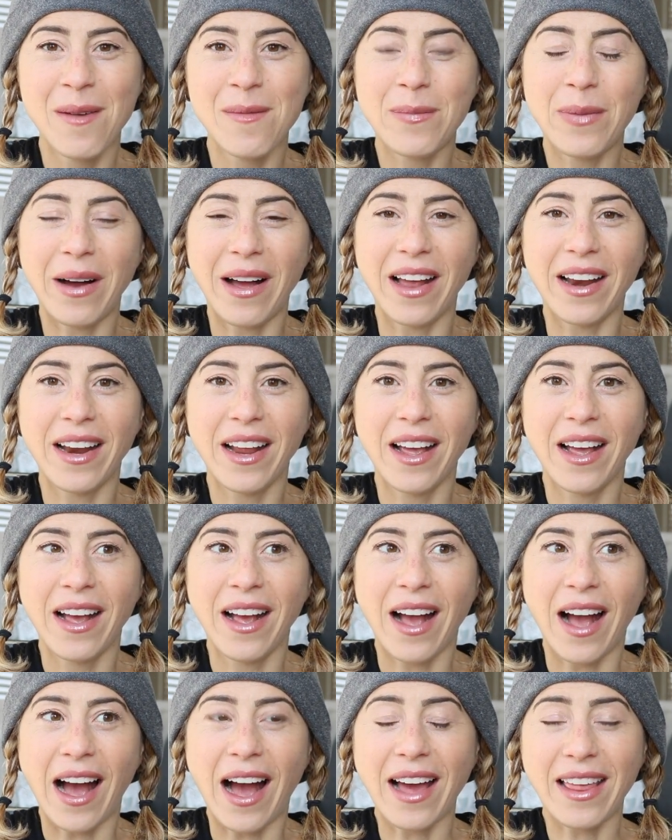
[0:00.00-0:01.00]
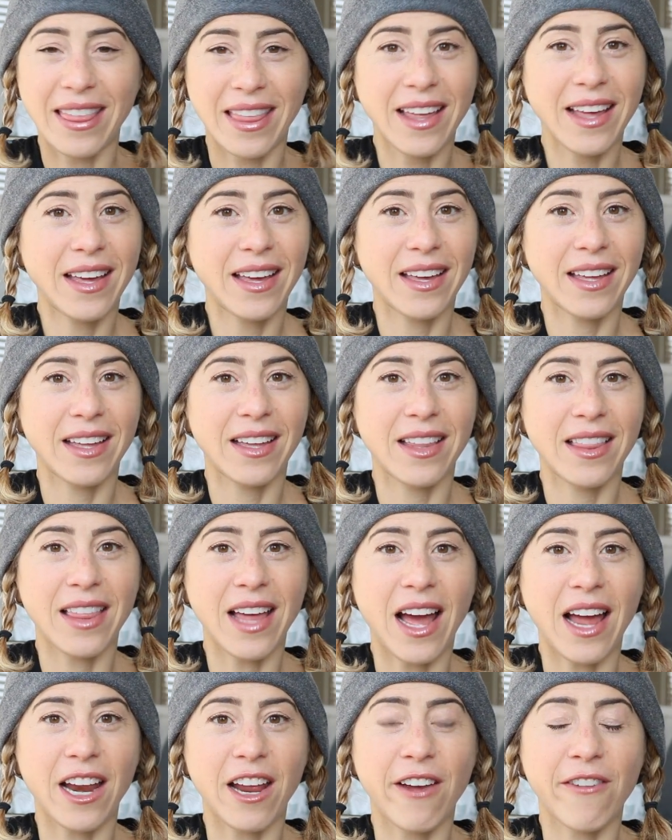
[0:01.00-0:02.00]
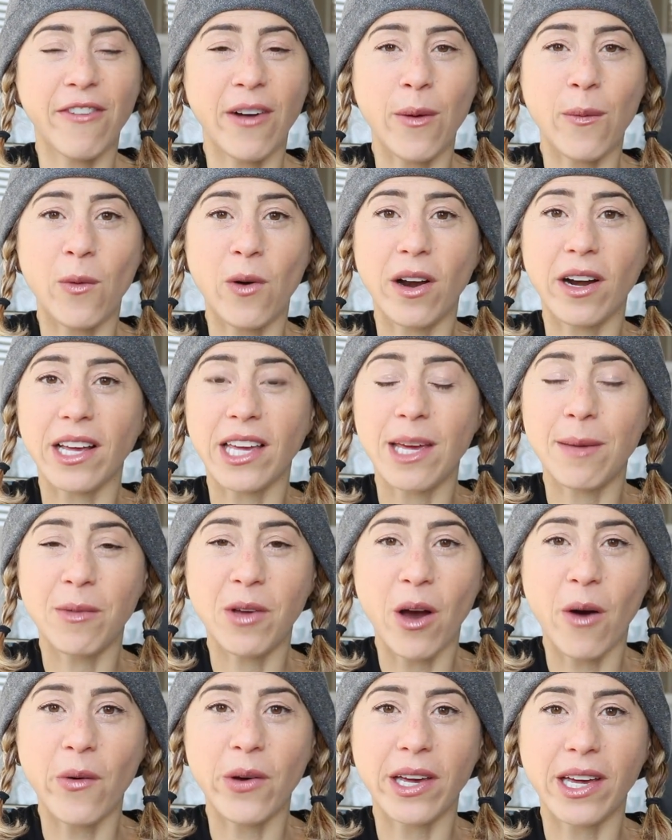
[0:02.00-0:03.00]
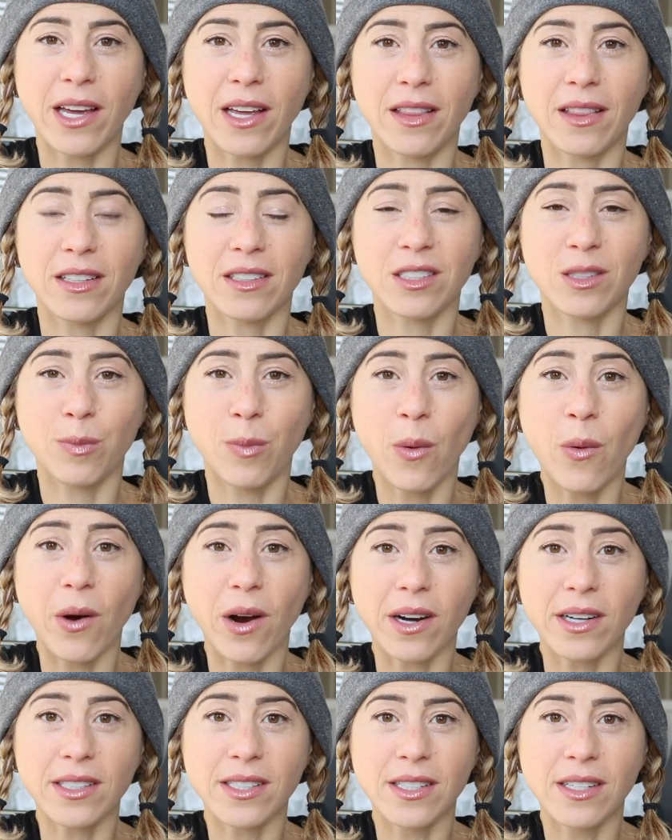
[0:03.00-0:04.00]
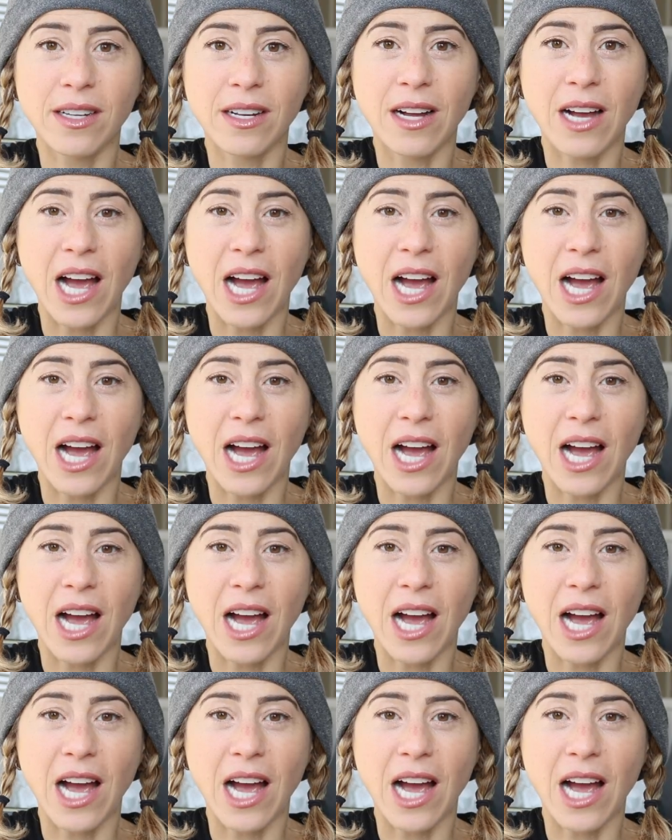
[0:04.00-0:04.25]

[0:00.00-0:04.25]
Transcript: But I think that if I want to keep going in this sport,